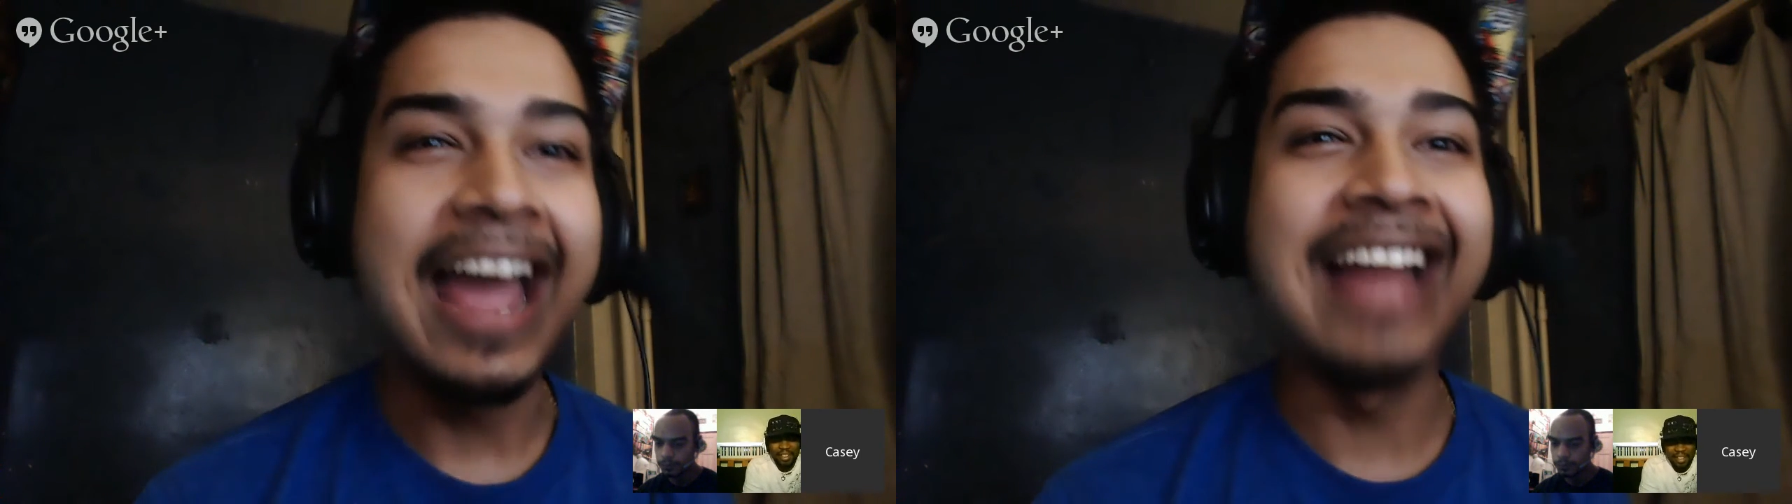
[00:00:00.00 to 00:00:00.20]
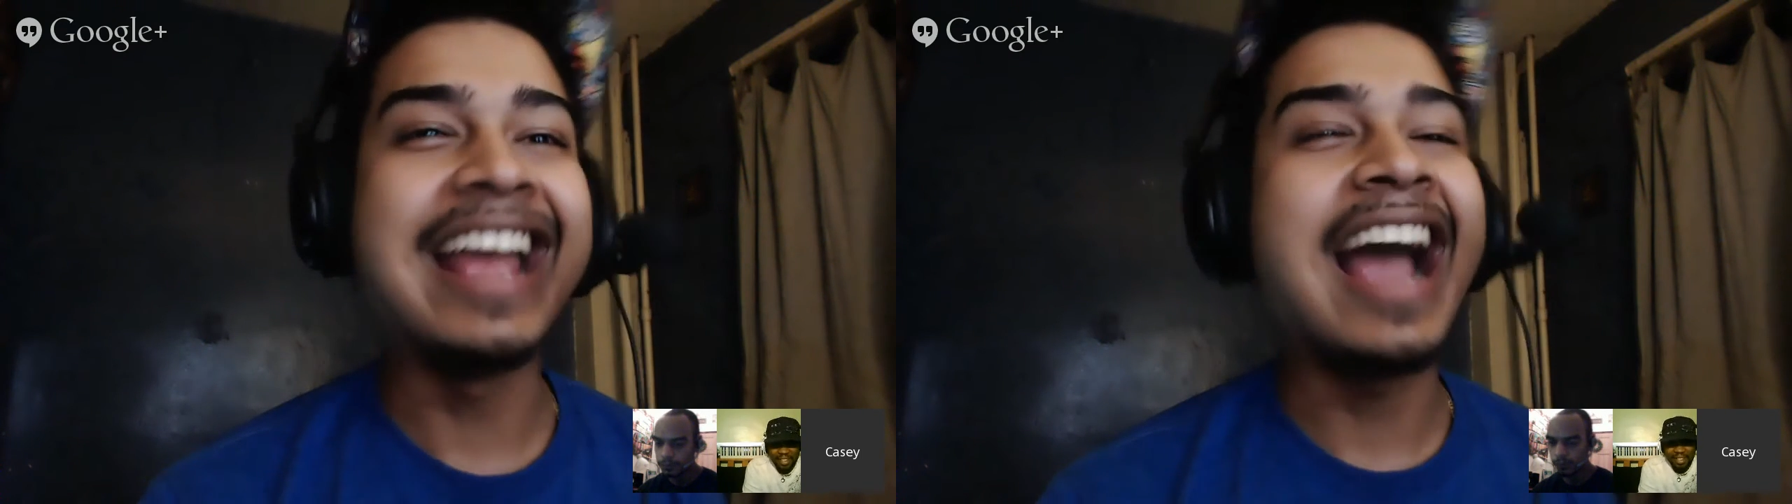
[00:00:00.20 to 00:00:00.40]

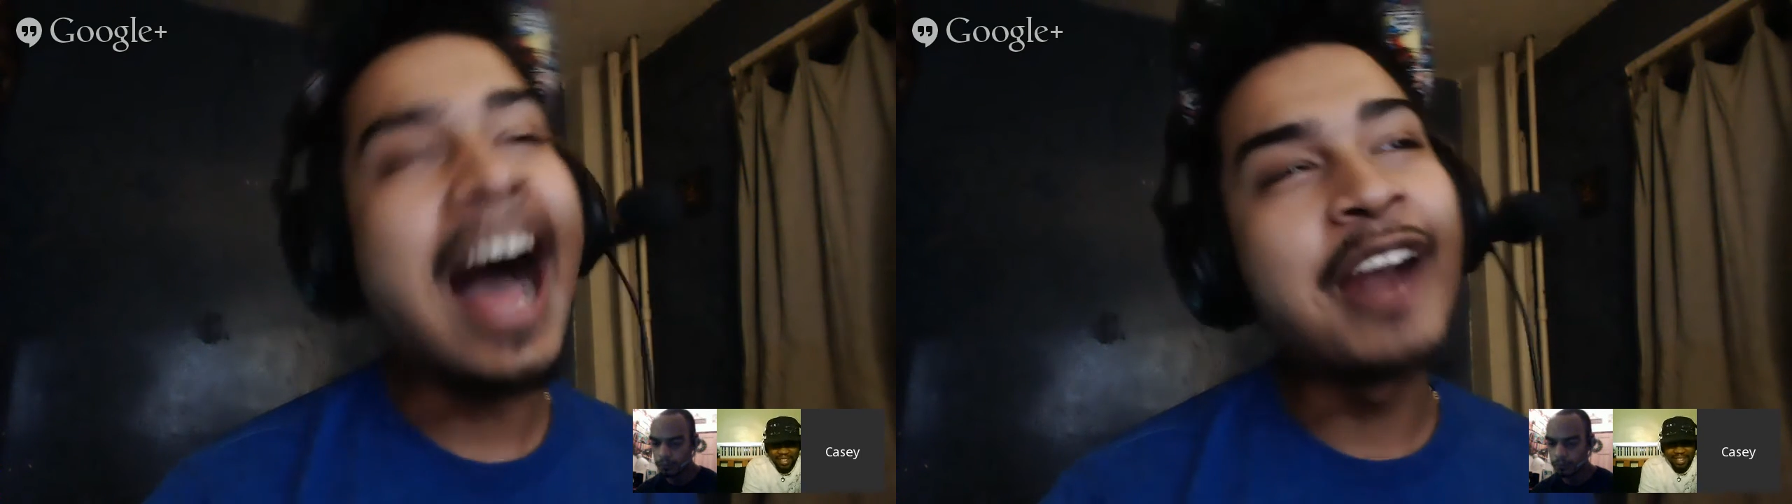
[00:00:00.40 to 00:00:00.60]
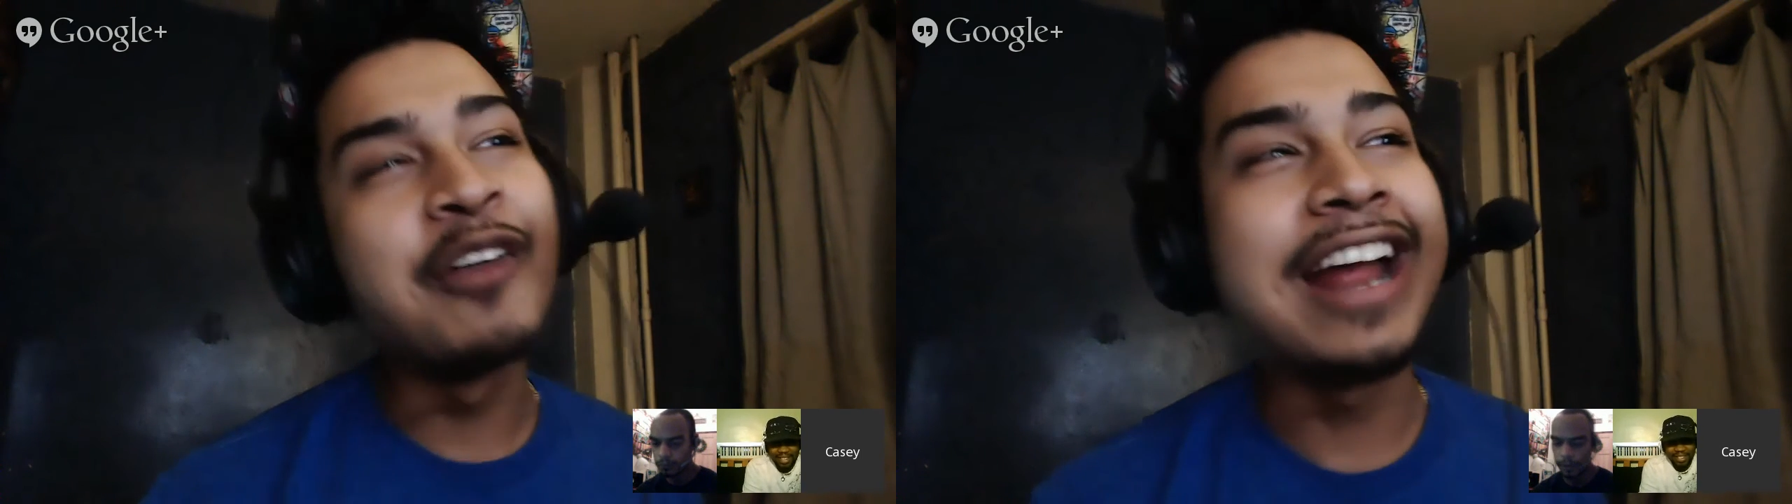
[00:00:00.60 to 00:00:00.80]
And they
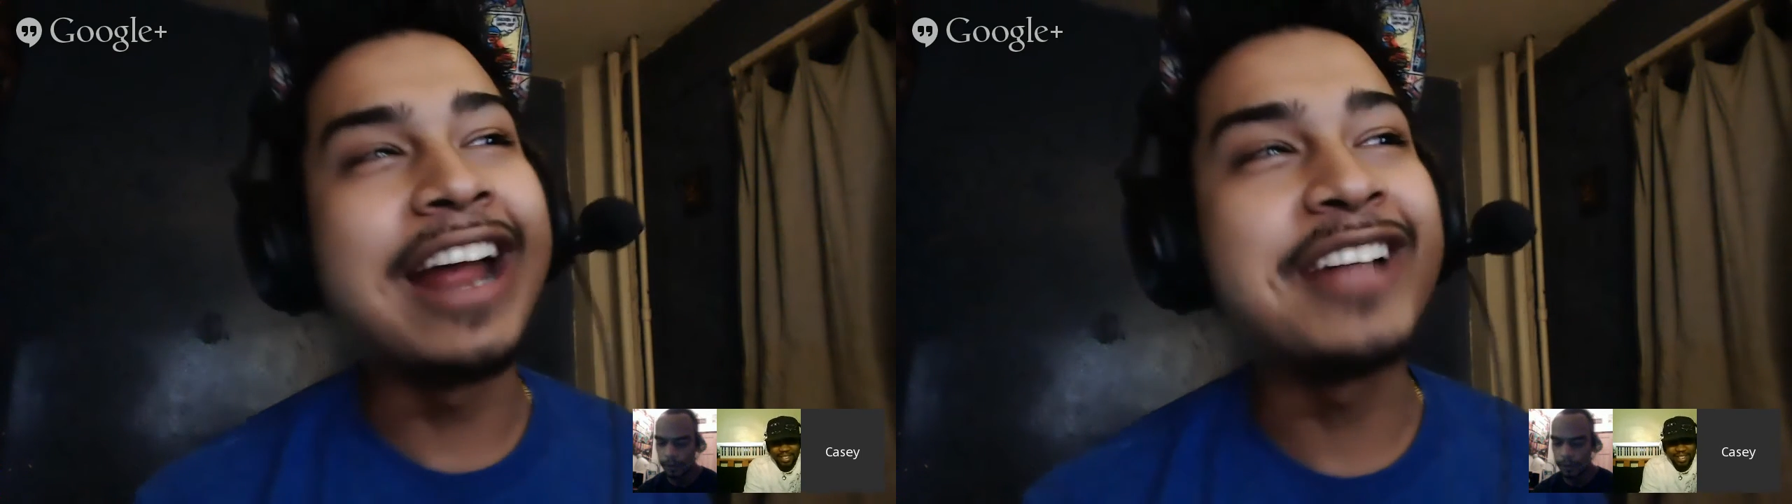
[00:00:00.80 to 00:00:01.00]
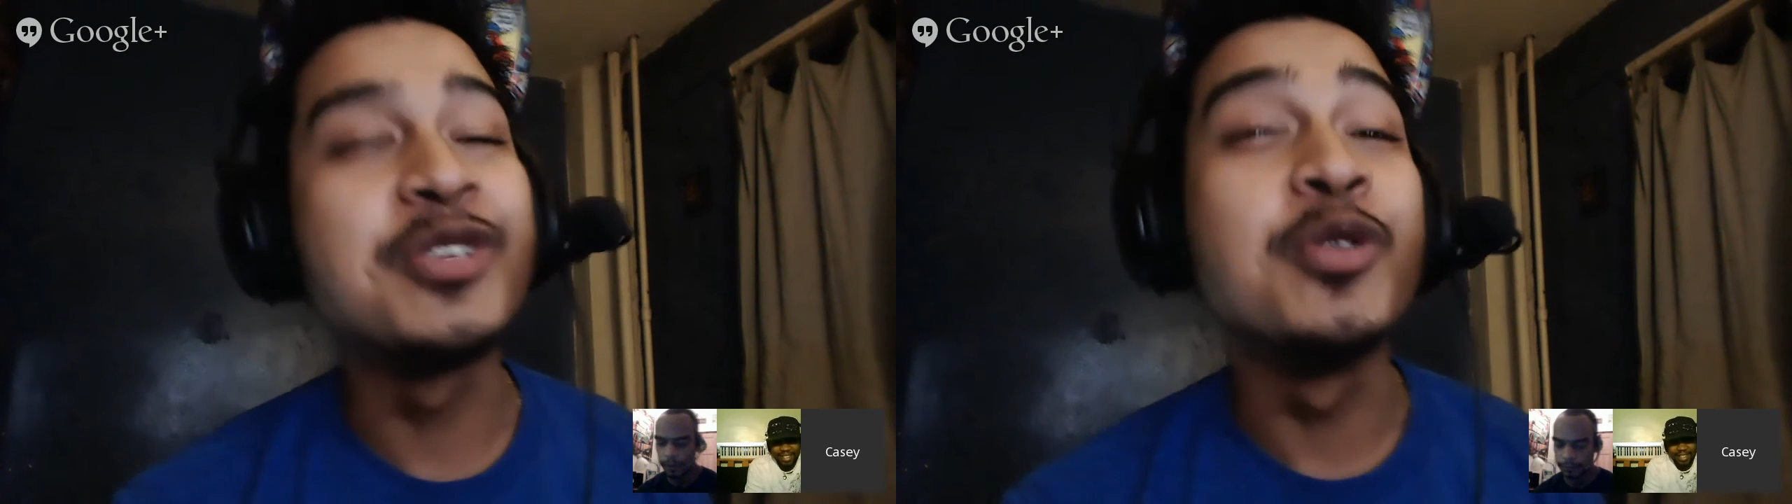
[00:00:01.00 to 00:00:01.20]
hollering
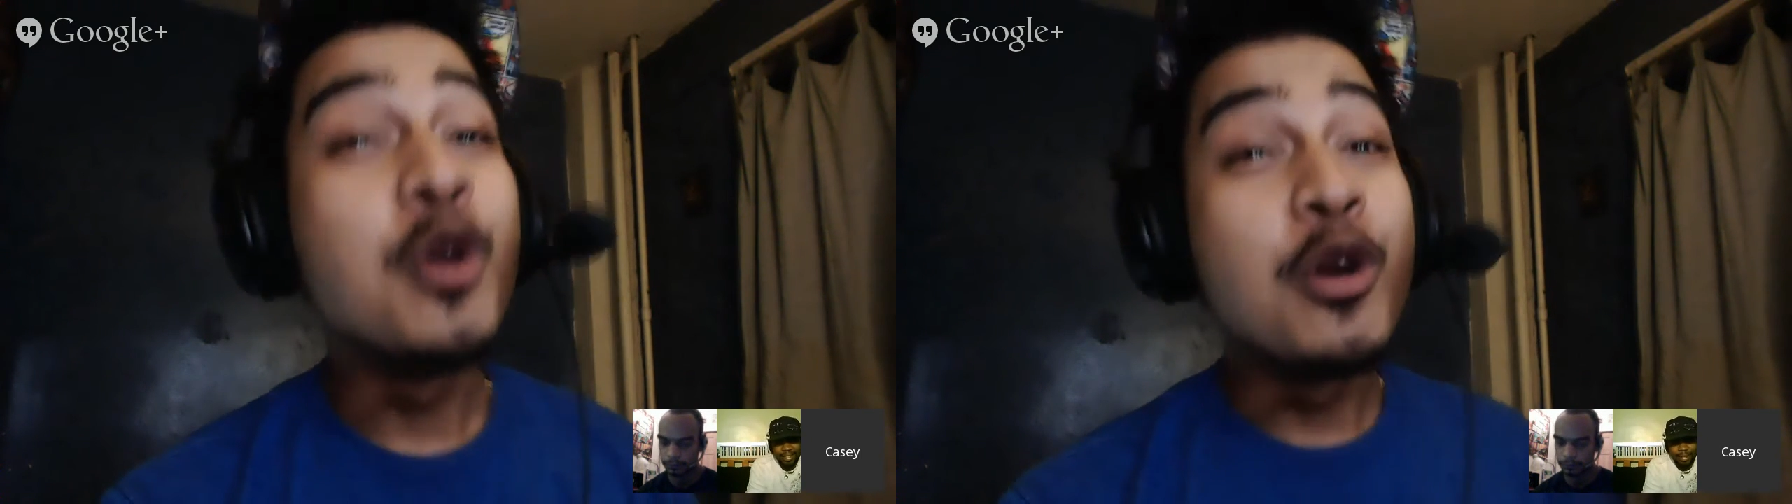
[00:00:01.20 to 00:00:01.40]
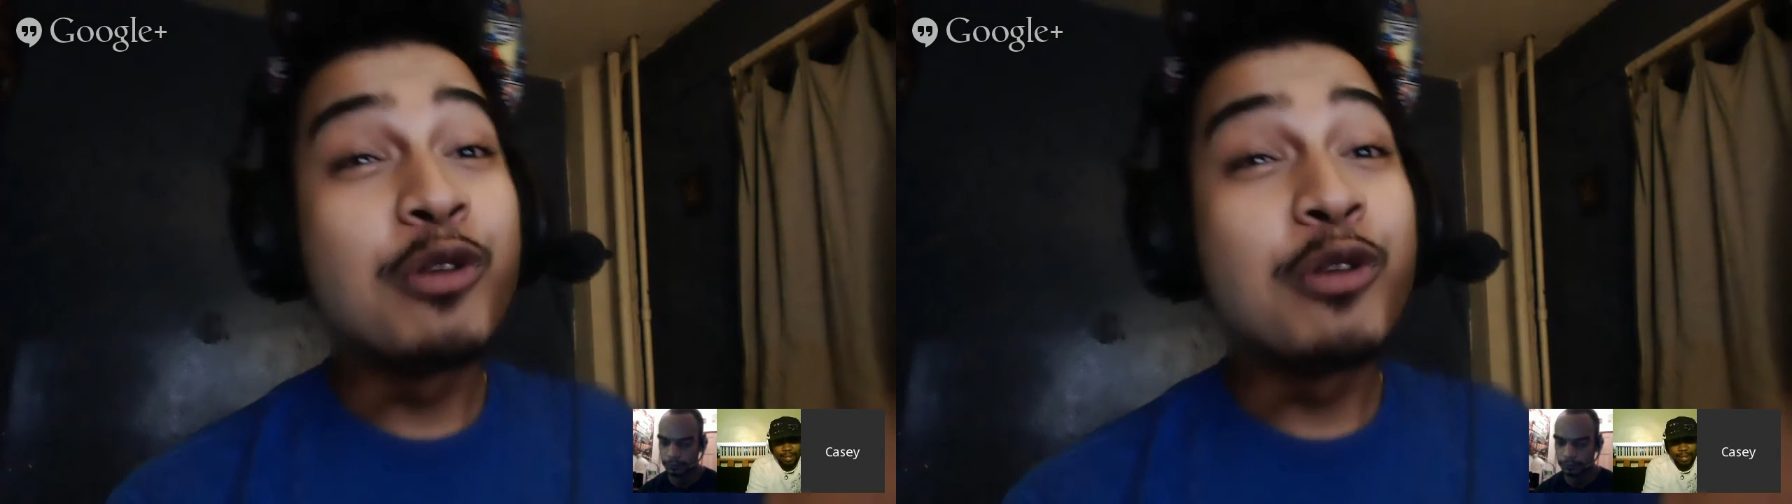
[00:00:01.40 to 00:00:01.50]
at you